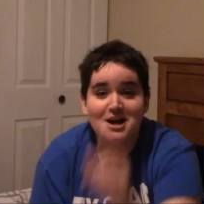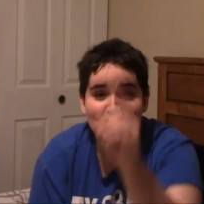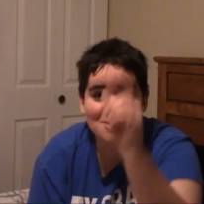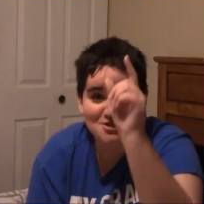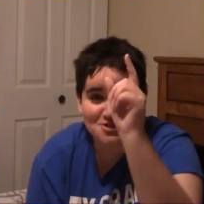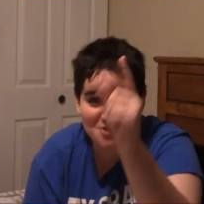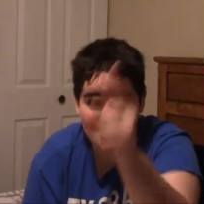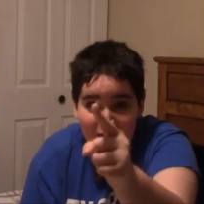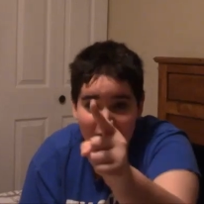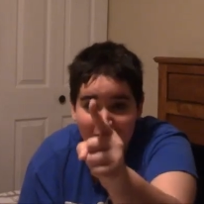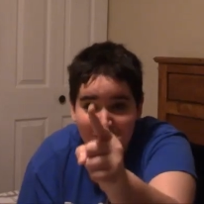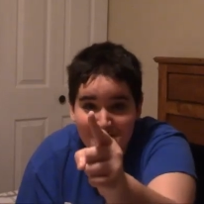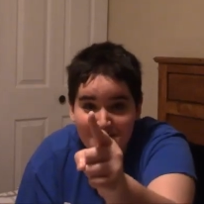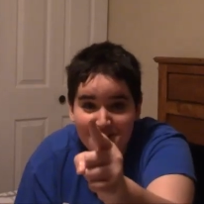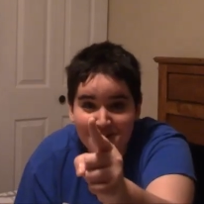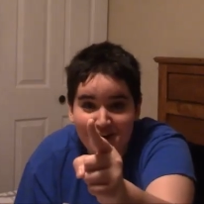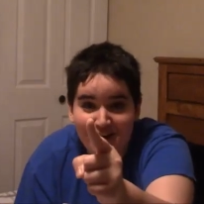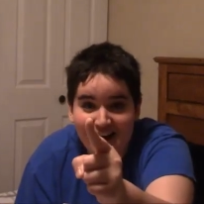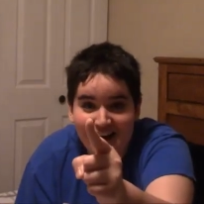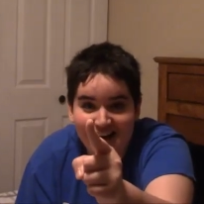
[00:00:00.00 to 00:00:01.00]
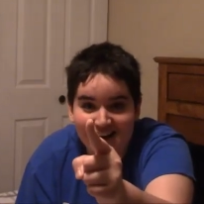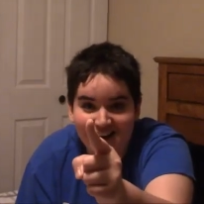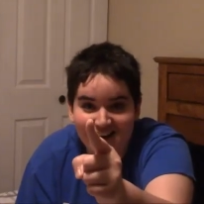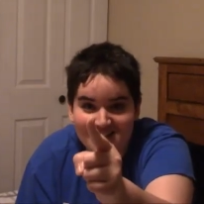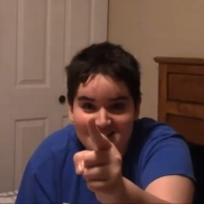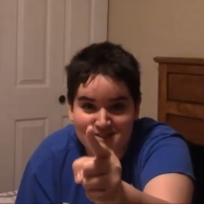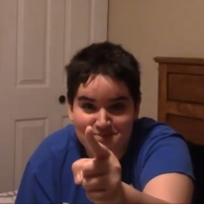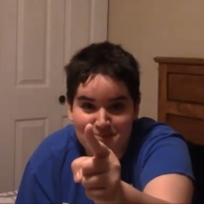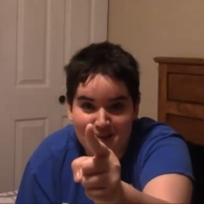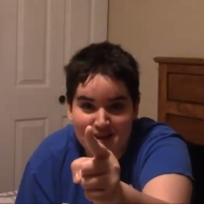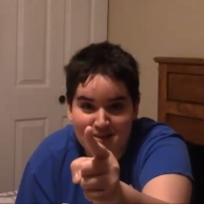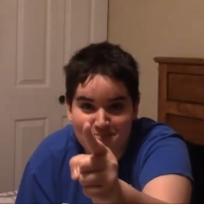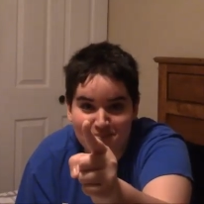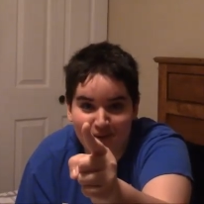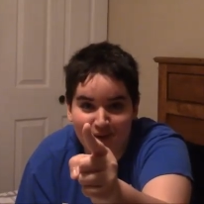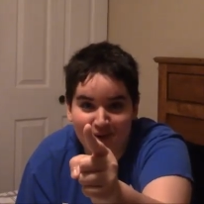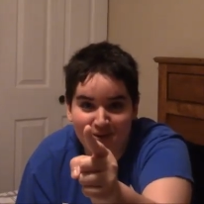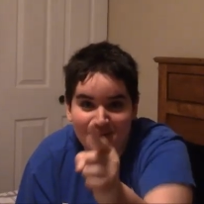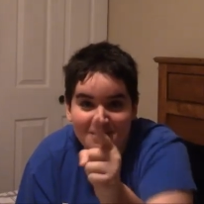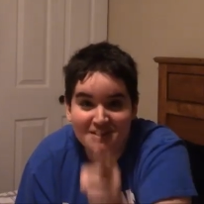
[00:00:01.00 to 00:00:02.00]
Share your crayons,
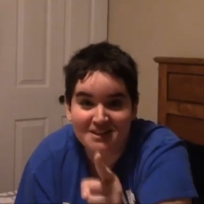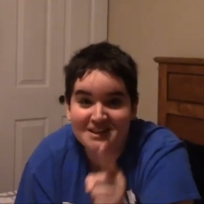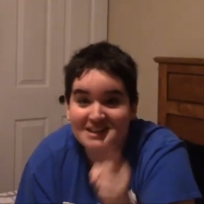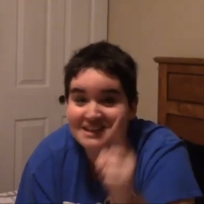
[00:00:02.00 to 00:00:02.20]
people.